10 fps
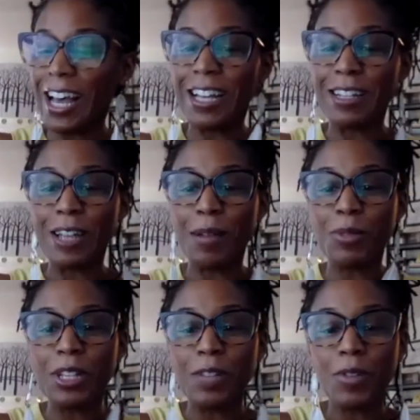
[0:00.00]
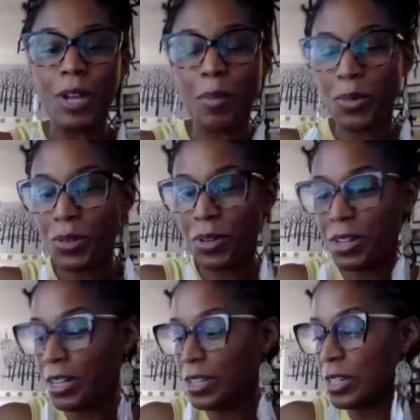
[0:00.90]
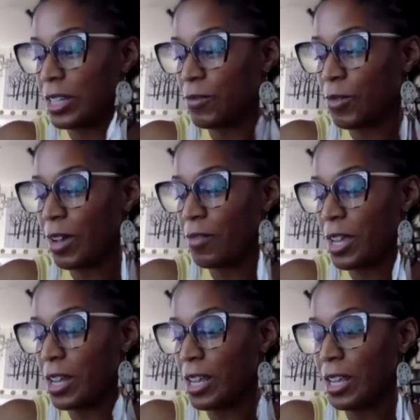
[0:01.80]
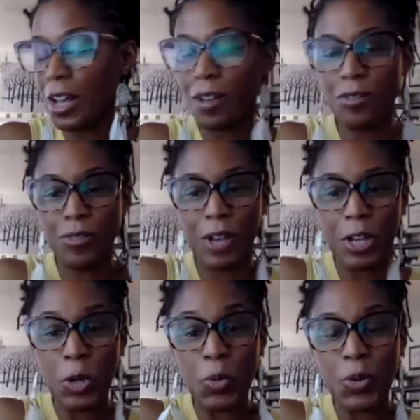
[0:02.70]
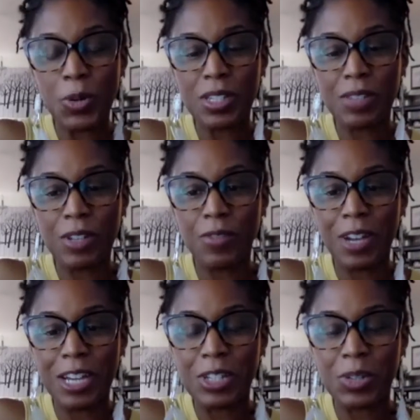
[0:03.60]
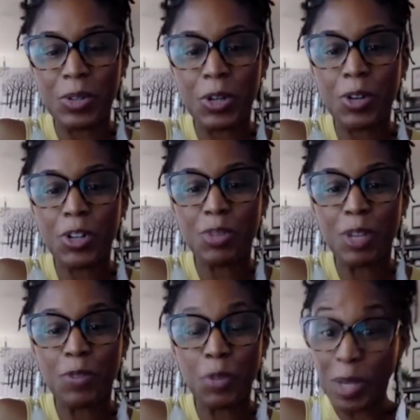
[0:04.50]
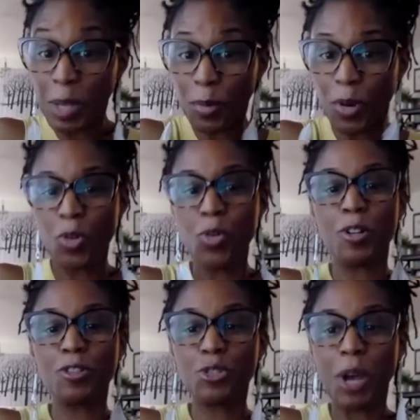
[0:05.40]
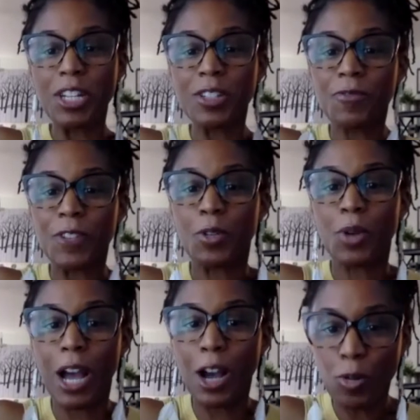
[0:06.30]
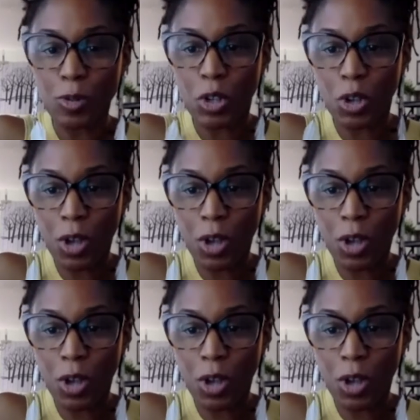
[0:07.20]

And I'm going to give you an opportunity to, if you have any final words of advice or encouragement for people who are trying to figure out